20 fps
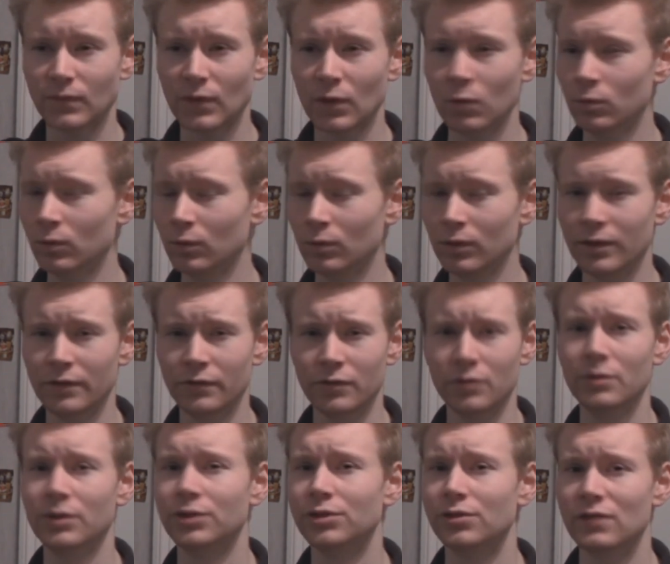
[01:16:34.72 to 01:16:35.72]
We're only a
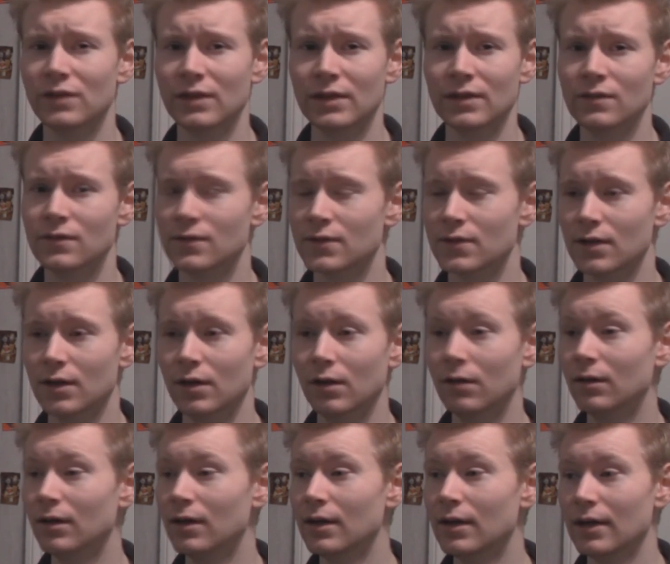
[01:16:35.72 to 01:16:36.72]
few issues in, so
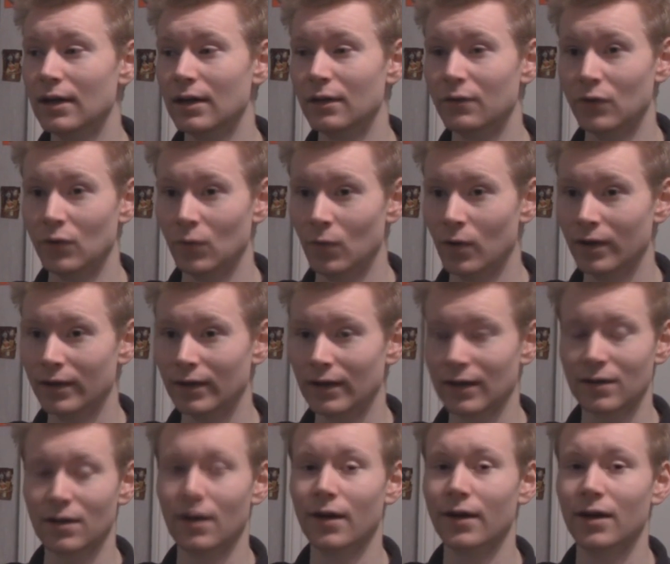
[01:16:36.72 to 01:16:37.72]
if you want to get
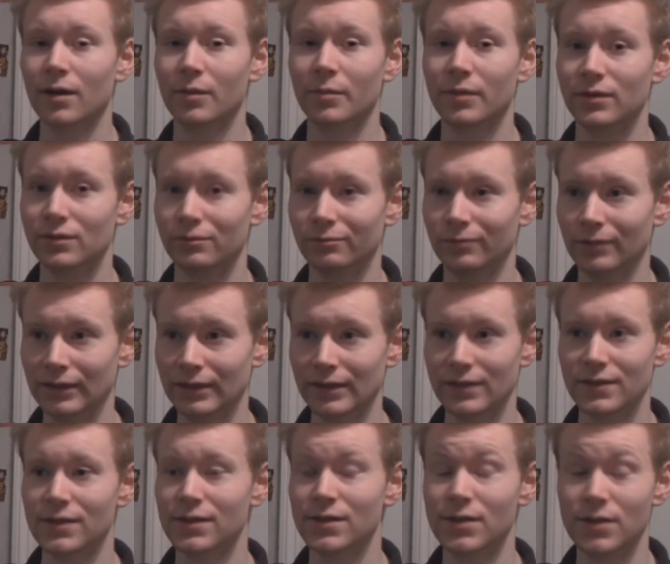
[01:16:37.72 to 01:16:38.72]
caught up, it's really
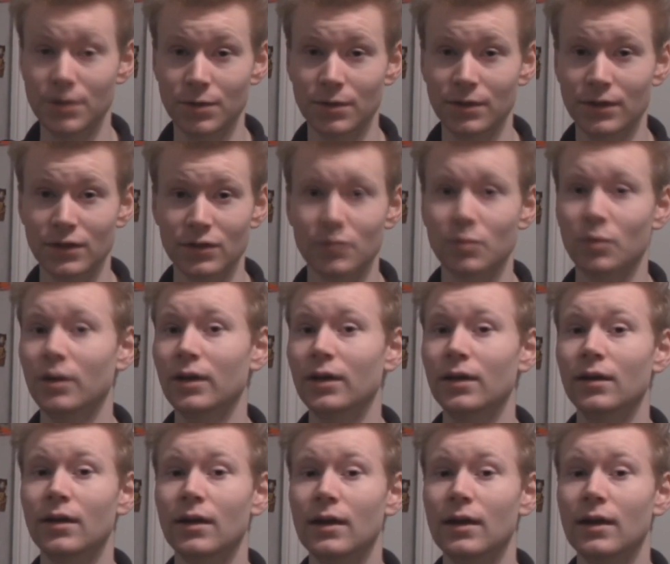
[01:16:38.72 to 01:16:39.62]
easy to do at this point.